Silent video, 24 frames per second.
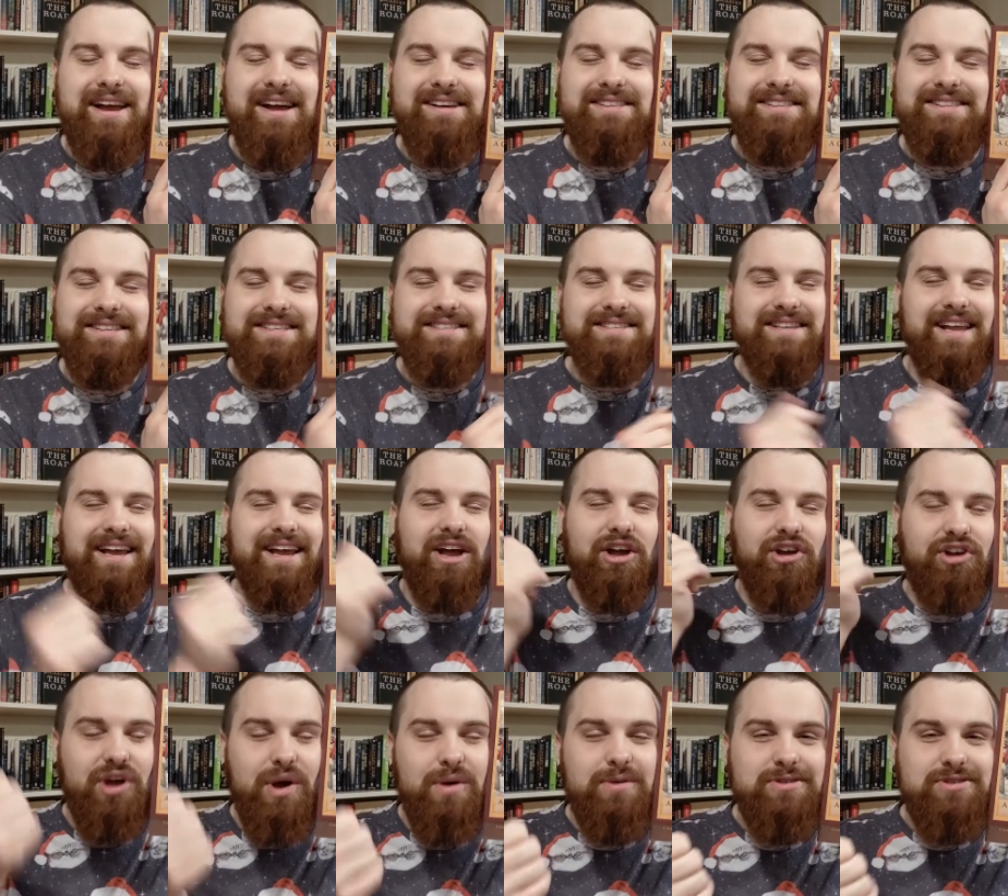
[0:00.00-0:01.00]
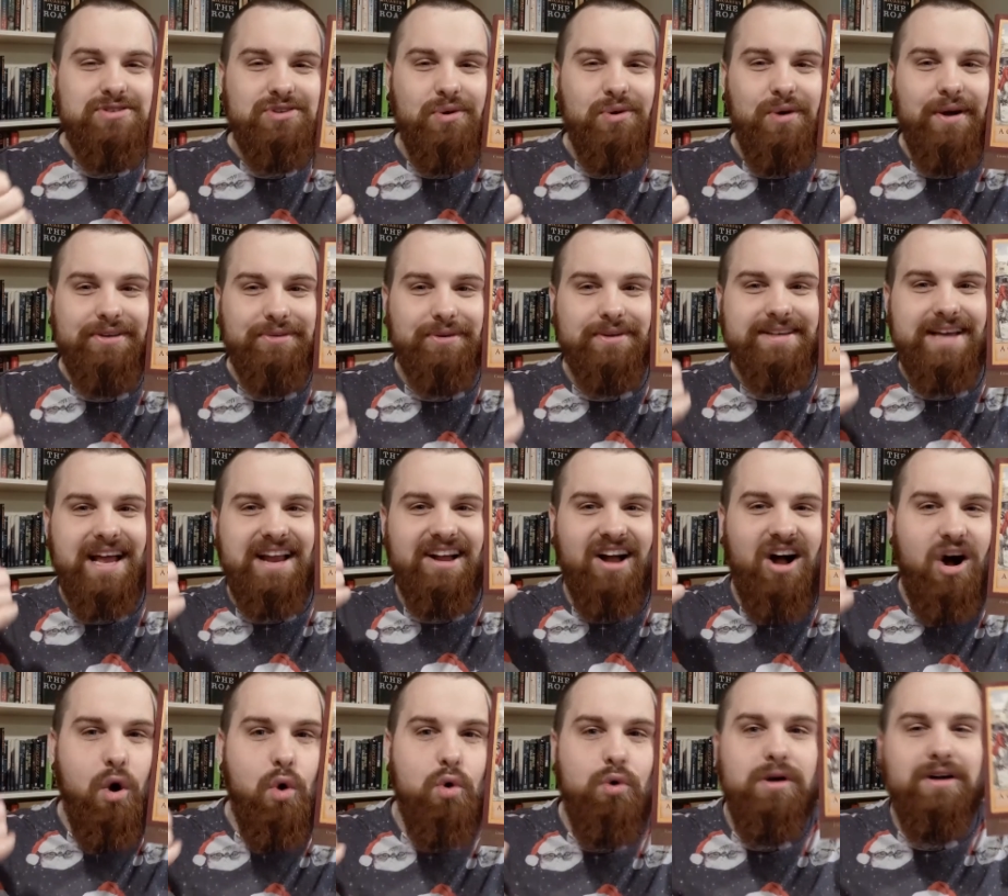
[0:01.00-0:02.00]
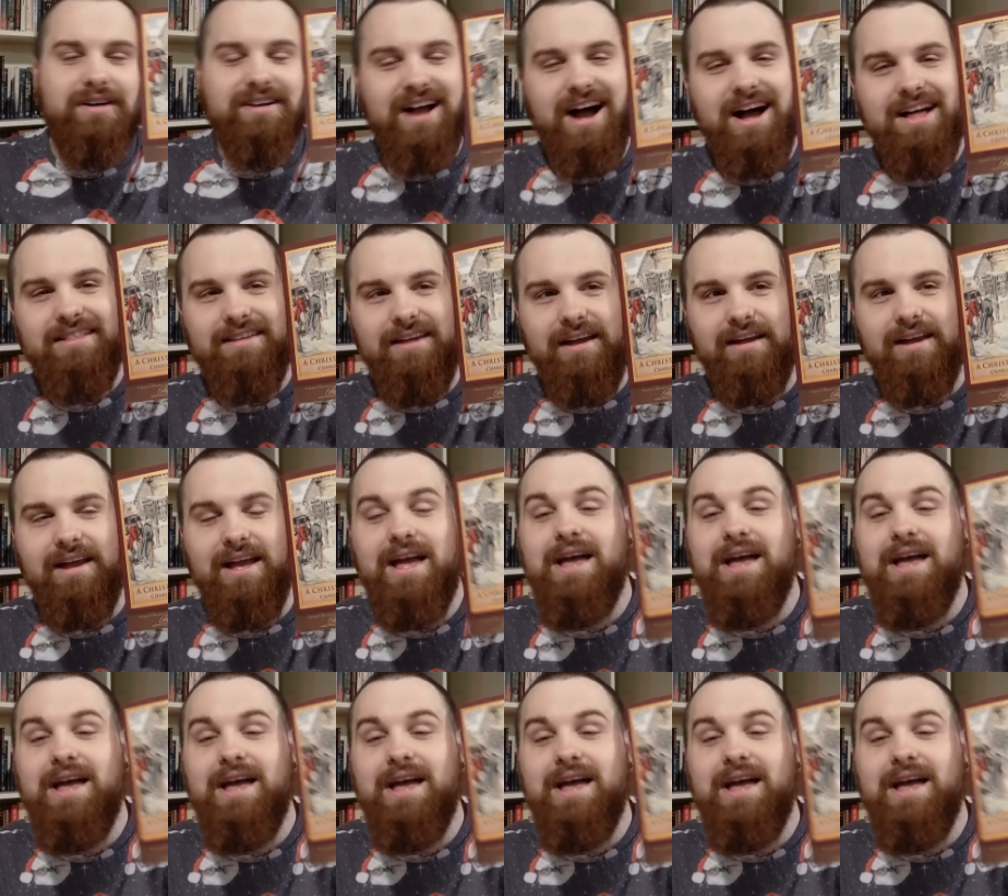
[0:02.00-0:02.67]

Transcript: Because it's like a ghost story, so it's kind of horror gothic